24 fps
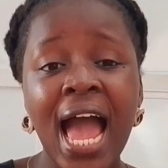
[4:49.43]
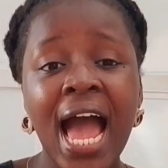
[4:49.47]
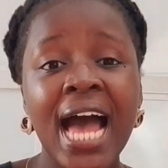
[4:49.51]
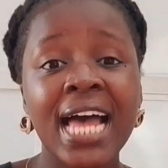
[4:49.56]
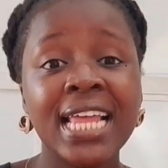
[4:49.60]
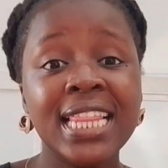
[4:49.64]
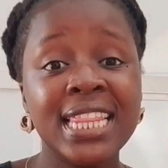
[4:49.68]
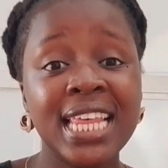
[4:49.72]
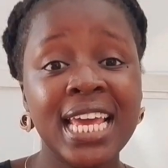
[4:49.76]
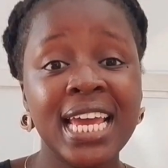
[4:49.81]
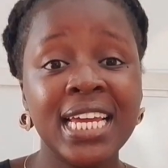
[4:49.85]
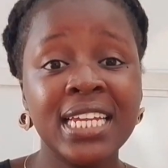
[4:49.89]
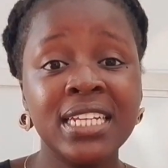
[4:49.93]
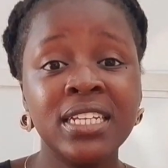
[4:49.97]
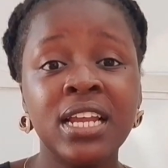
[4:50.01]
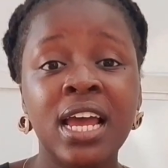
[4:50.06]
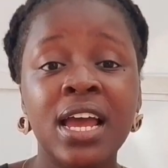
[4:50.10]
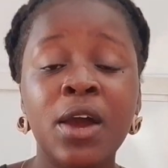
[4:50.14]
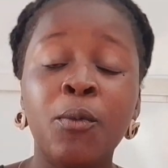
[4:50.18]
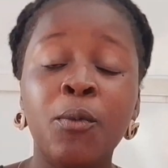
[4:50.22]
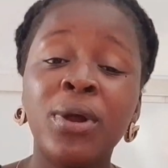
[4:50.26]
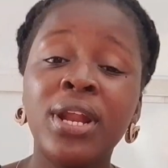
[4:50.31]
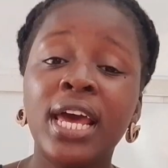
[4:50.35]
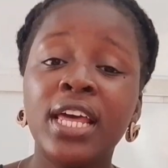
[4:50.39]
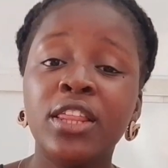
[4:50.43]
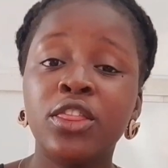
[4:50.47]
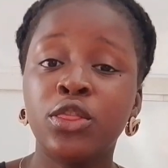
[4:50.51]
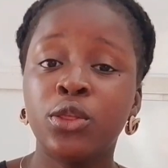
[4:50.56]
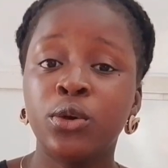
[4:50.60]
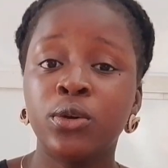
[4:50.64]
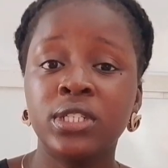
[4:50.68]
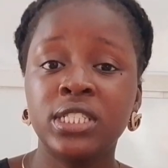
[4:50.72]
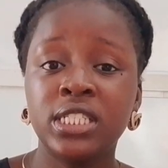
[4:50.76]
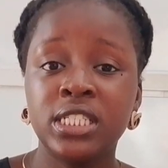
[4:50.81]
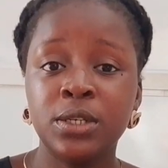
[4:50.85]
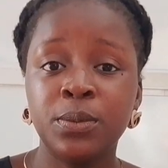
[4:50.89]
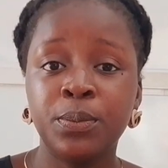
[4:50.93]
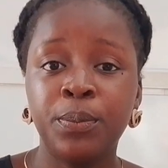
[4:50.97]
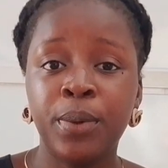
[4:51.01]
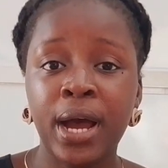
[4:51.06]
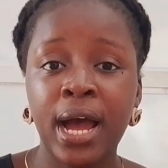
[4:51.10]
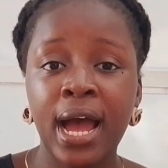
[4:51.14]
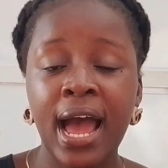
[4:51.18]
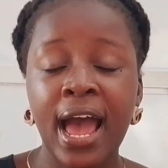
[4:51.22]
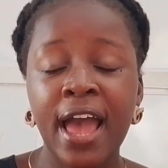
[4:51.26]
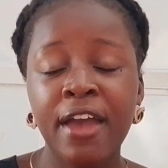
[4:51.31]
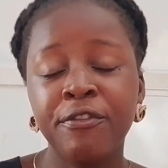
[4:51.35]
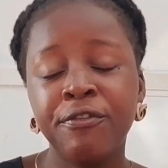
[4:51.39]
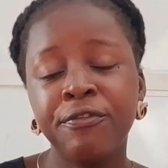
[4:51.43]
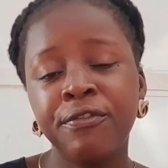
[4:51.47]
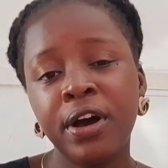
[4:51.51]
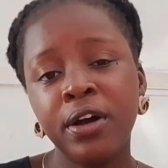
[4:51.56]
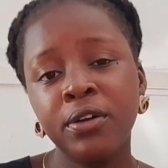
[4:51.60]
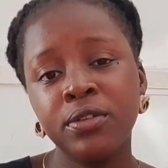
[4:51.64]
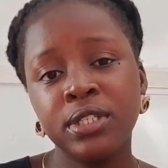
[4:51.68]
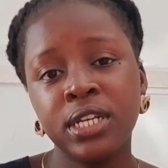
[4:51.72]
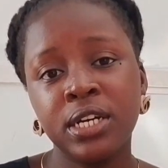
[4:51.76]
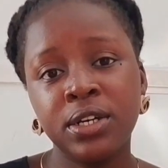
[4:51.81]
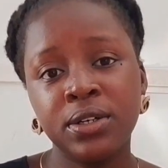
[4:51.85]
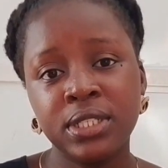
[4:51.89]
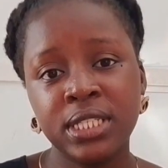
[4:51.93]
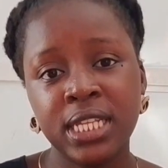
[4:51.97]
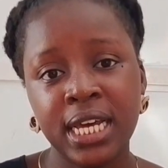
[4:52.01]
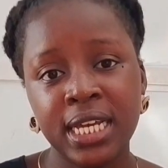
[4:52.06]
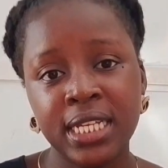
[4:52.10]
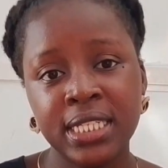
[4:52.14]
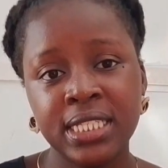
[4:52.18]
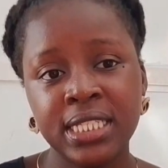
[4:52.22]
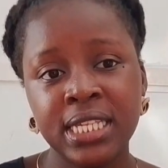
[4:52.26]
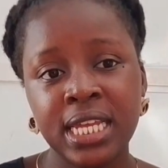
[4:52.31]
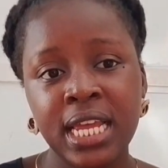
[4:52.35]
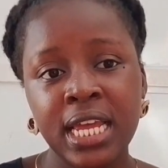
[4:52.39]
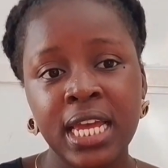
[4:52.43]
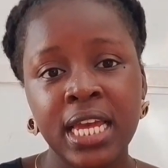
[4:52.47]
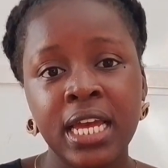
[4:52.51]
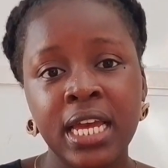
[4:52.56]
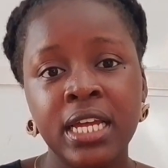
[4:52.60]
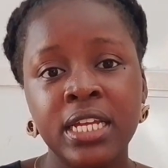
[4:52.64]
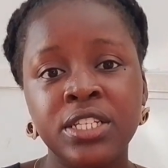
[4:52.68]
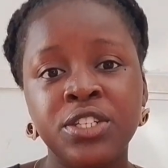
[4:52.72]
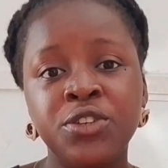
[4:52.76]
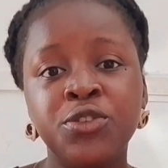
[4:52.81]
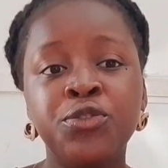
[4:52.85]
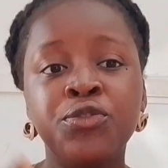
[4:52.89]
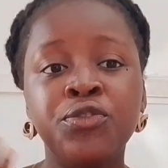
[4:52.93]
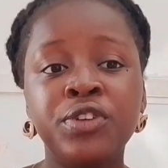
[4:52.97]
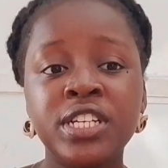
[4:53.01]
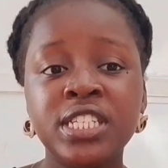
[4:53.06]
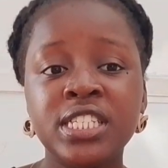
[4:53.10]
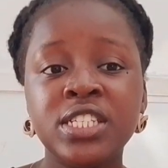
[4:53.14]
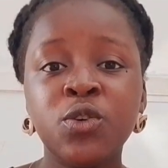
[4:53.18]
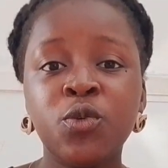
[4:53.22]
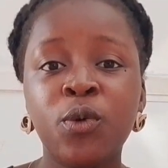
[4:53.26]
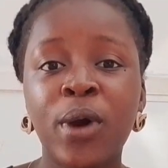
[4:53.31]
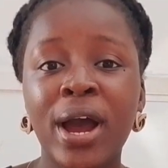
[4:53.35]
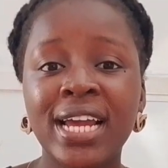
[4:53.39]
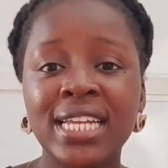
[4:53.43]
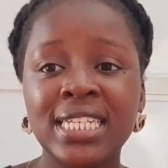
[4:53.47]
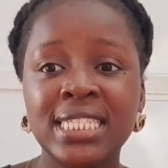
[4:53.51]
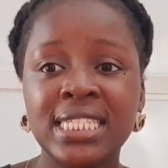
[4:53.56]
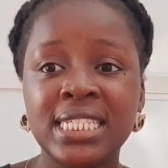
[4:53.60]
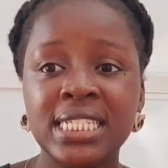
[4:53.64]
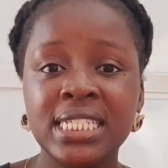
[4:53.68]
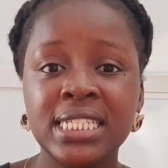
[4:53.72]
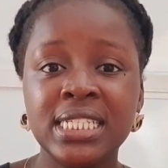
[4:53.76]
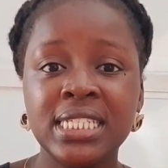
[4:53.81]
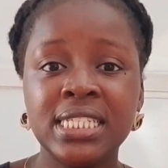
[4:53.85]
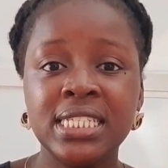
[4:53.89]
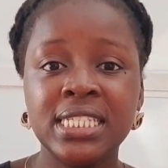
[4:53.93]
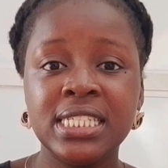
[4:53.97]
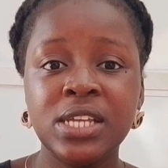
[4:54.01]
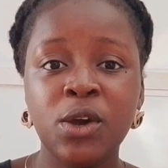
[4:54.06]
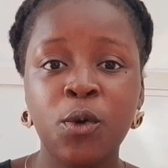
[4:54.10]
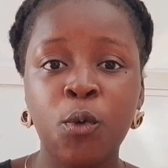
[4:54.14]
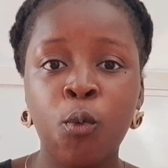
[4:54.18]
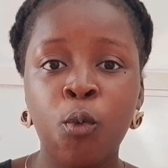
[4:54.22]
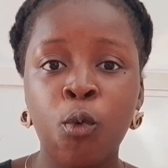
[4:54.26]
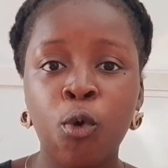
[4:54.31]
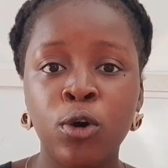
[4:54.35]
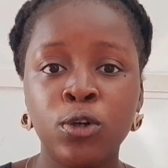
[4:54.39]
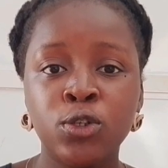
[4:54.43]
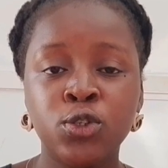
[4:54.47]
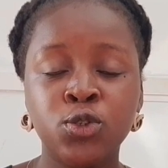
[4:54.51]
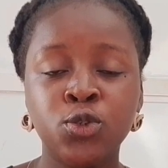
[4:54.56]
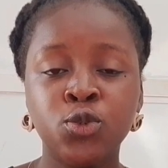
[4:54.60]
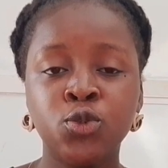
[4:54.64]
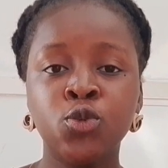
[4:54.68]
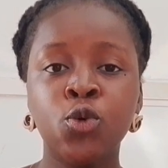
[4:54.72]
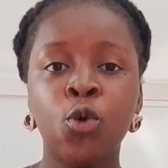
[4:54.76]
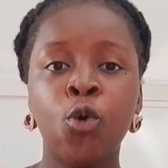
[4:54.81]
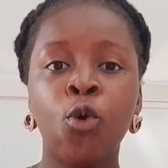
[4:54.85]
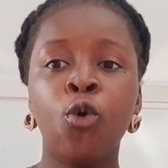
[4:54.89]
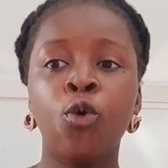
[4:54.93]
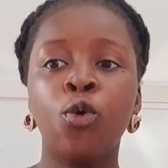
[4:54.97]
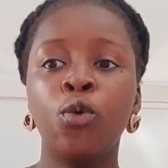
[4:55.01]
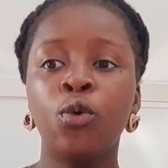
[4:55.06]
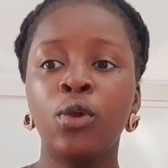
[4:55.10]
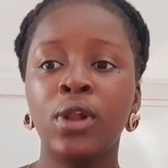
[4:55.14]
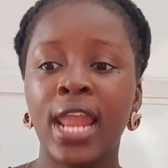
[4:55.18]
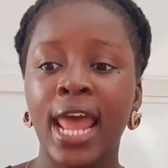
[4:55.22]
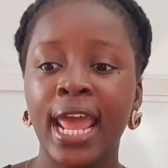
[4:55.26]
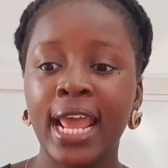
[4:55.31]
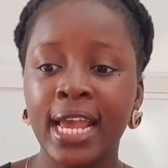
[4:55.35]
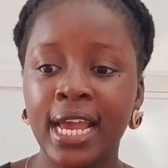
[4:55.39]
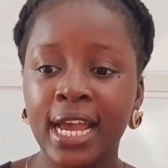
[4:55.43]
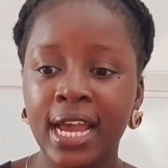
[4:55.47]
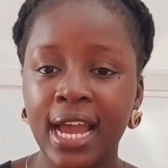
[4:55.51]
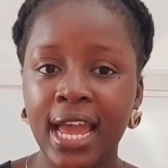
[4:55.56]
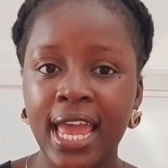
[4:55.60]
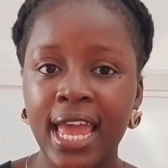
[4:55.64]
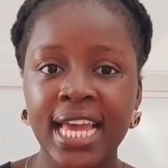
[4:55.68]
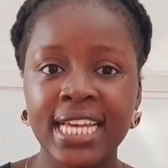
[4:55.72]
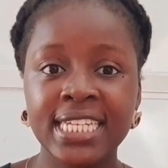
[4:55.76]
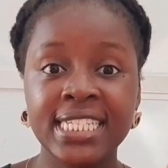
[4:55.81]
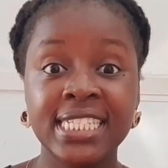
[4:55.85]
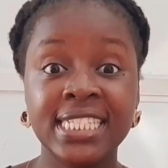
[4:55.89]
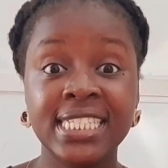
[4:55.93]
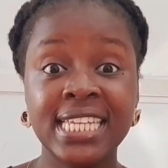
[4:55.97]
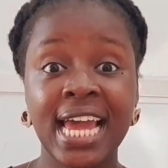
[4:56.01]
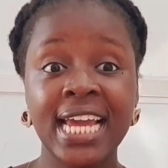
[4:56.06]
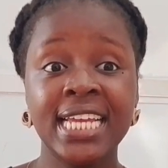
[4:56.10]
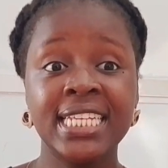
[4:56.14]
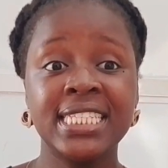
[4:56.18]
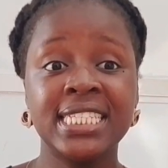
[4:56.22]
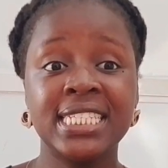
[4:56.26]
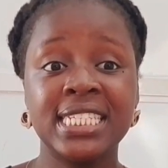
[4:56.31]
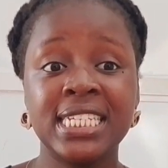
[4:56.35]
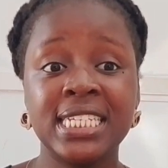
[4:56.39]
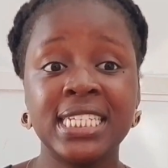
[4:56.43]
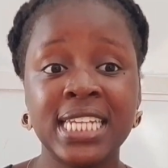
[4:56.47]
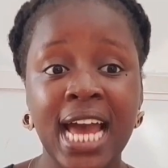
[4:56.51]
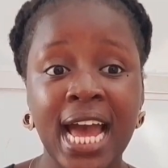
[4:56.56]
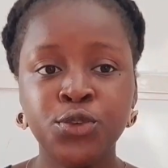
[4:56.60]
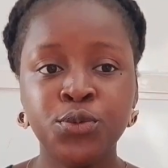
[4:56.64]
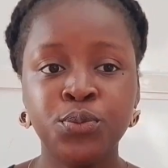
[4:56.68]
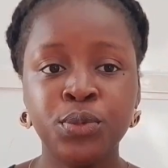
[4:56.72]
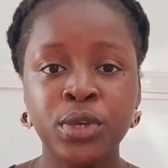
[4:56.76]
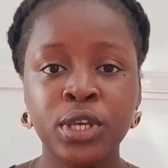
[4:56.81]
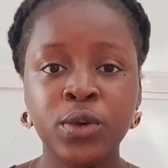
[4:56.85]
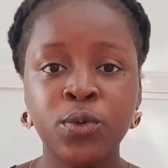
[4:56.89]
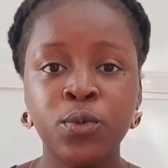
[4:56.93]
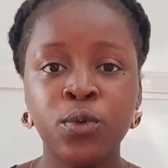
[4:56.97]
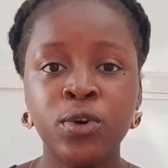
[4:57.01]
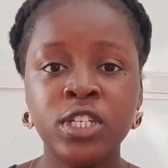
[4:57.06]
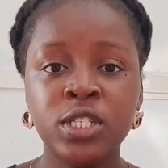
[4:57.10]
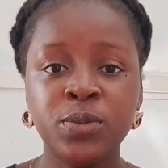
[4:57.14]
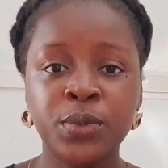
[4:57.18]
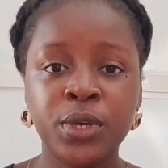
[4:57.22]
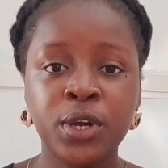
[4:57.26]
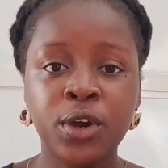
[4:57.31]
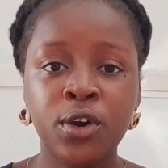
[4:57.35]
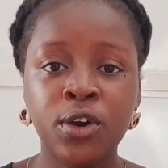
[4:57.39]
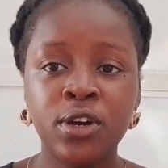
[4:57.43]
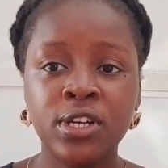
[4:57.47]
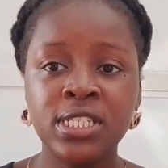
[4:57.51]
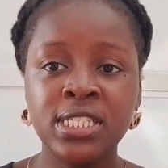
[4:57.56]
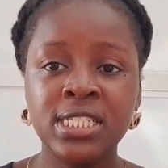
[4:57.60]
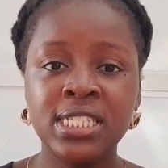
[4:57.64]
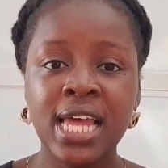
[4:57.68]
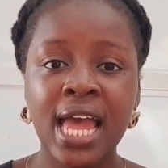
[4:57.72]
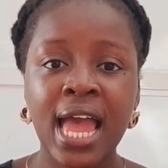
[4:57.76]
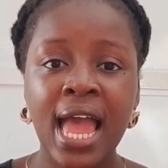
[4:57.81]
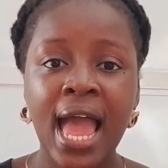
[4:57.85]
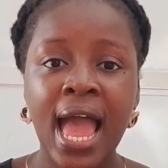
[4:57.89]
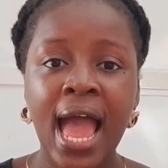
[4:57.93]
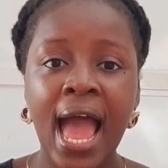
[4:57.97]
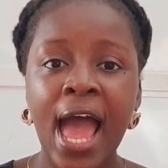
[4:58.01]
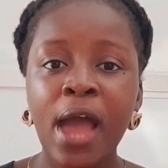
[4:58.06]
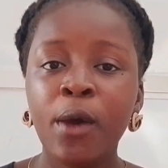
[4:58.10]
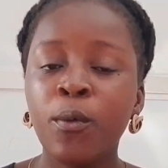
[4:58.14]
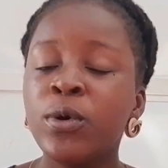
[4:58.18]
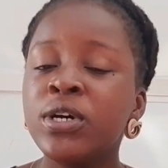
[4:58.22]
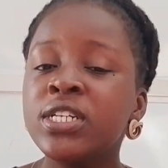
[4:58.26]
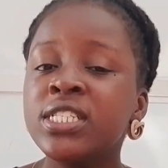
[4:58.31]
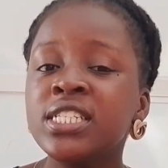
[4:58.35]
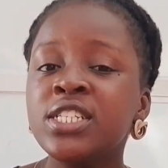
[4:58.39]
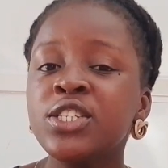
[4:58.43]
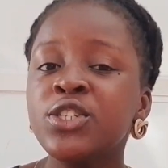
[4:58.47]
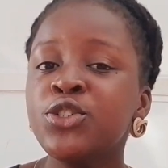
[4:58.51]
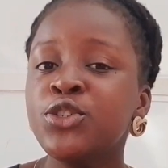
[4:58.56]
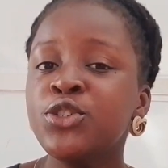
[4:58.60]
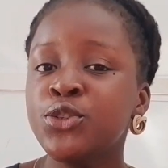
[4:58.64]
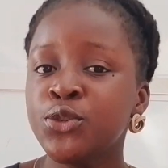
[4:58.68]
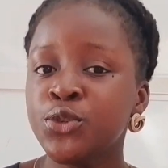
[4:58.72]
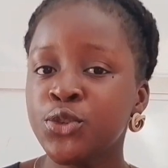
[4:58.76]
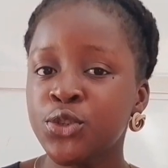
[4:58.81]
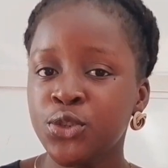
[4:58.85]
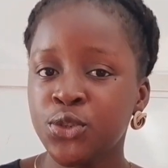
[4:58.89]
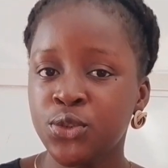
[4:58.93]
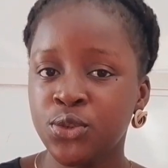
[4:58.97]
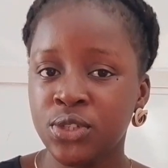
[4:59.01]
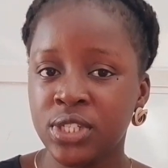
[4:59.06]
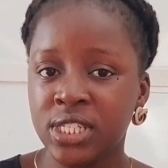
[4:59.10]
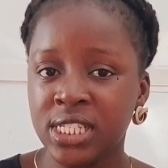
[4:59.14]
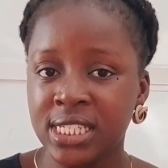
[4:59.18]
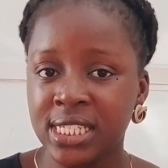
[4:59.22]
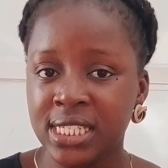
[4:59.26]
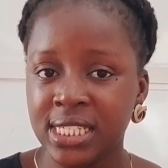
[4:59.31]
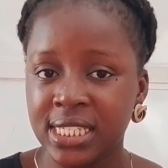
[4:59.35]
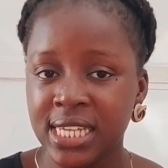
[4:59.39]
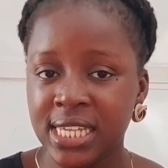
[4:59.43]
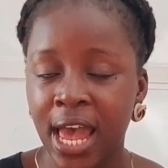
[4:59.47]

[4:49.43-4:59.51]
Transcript: And then when I thought deeper, I found out that the reason why this was so like exciting to me was because I wasn't used to this.